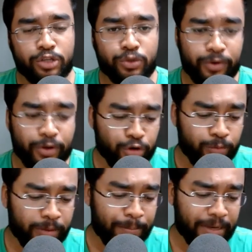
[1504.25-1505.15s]
So when you would
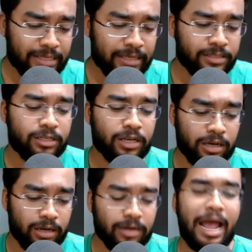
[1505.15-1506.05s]
be pressing
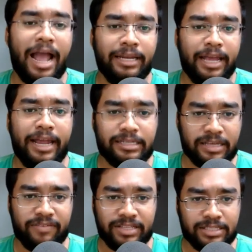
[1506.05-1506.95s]

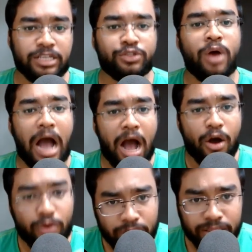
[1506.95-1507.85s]
9876, so
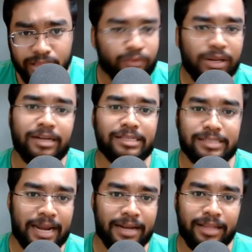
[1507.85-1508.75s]
how they will
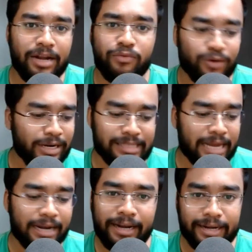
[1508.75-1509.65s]
understand that what
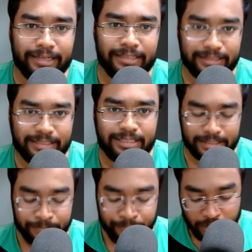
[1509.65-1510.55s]
exactly it is, isn't
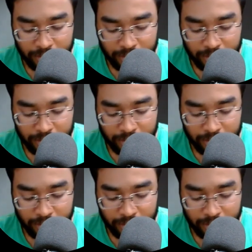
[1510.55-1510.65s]
it?